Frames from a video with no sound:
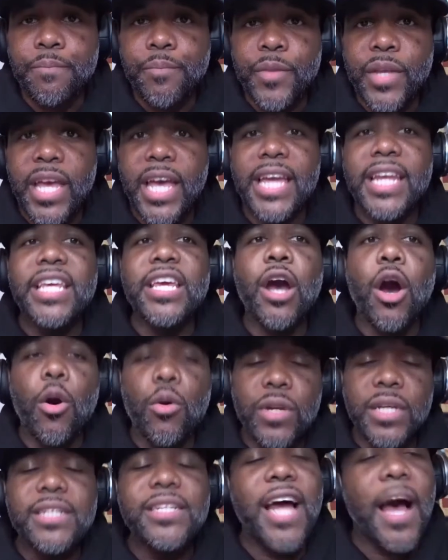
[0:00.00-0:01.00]
And he
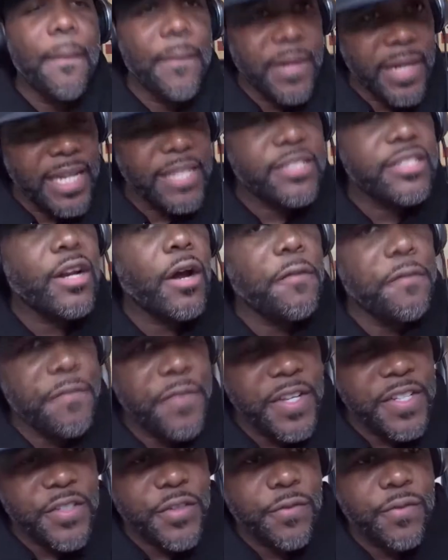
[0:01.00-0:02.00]
only dominates it
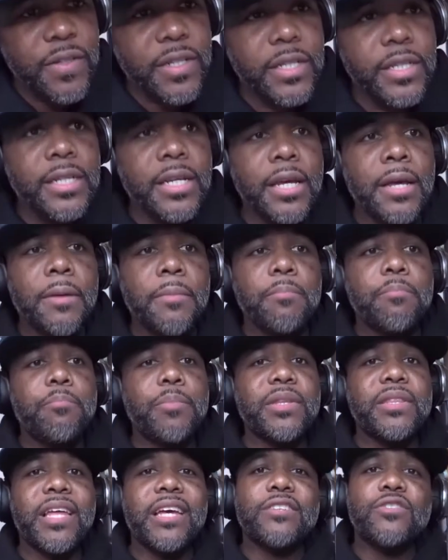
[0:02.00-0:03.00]
offensively,
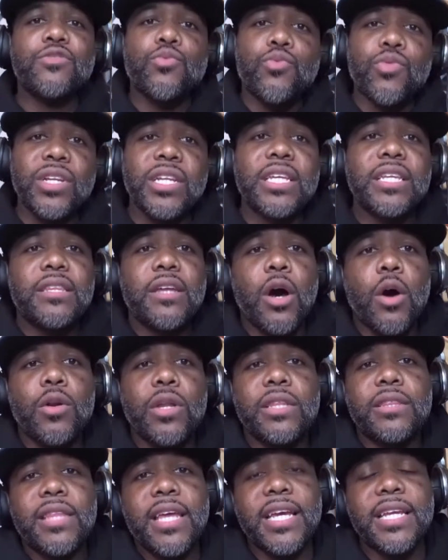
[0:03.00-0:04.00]
but that's really the only
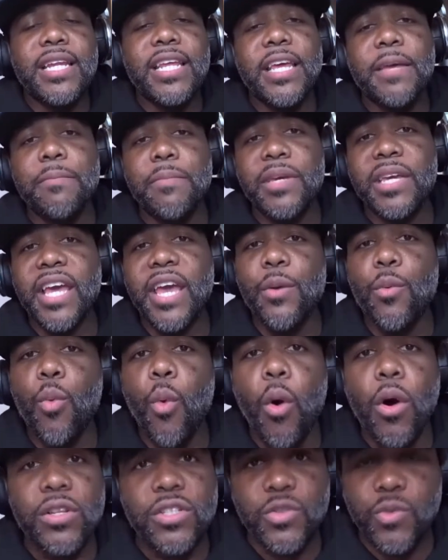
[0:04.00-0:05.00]
thing the NBA
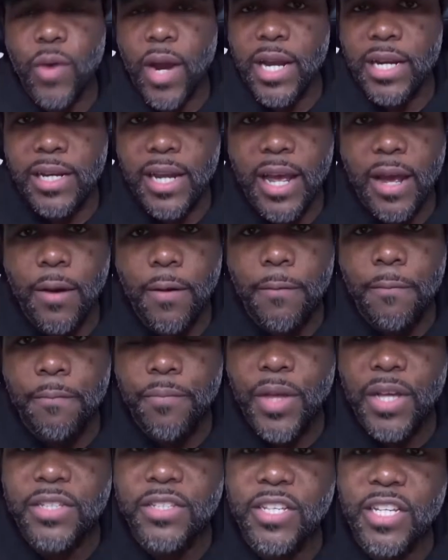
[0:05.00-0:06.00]
wants right
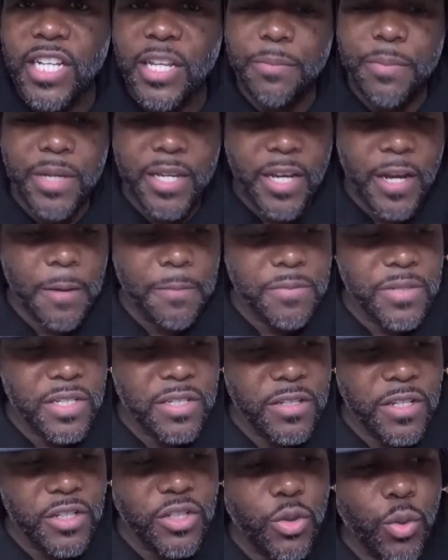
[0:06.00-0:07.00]
now. Until it becomes a
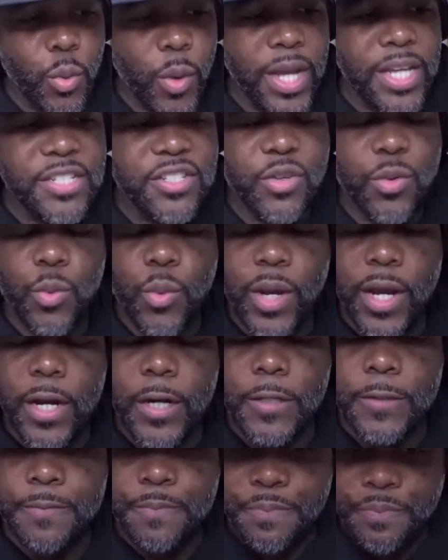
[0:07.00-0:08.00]
situation
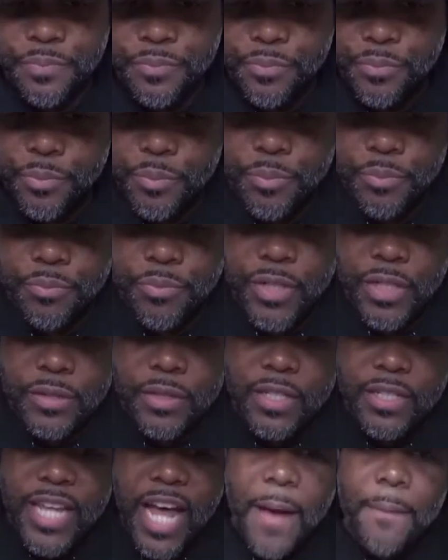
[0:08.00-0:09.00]
where
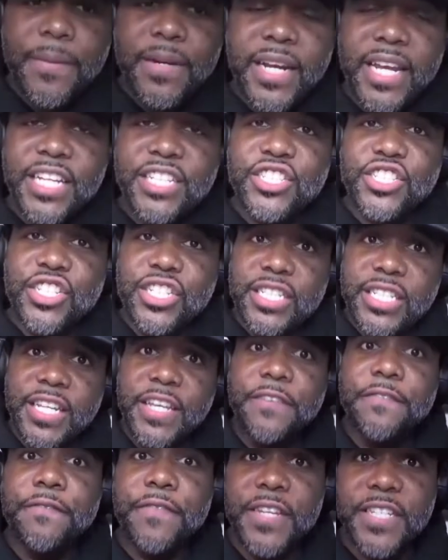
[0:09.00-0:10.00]
the domination
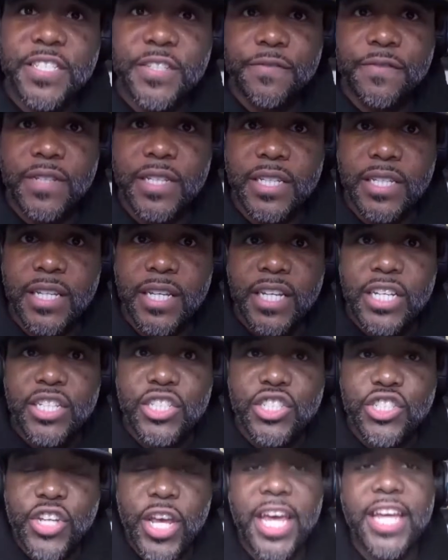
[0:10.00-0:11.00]
defensively
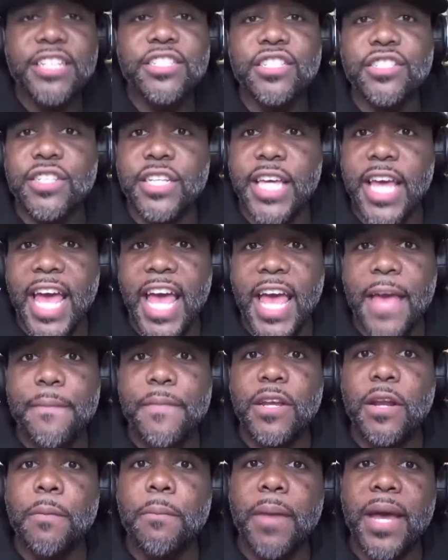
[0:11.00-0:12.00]
changes a game
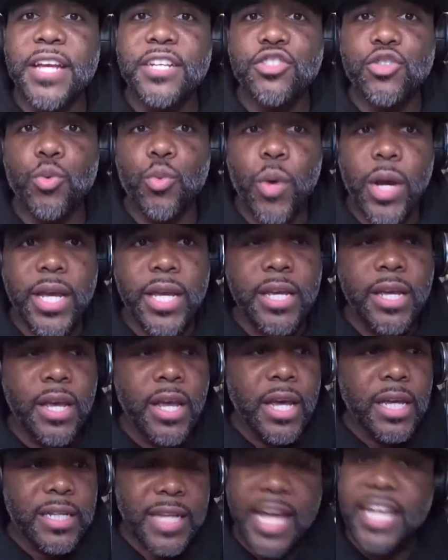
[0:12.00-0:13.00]
in a major way,
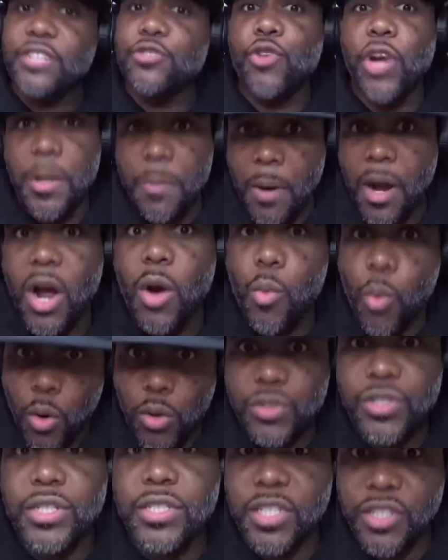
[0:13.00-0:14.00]
like Draymond
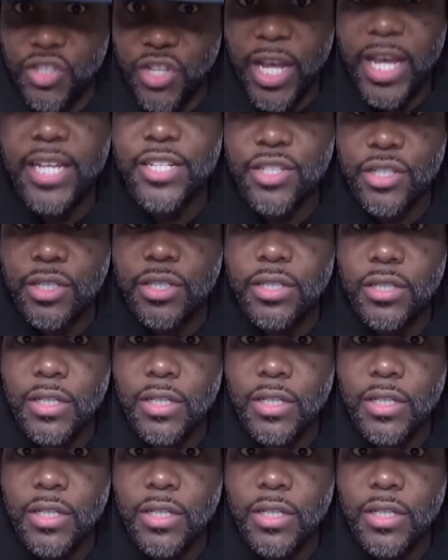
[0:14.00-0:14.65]
wants it to change it,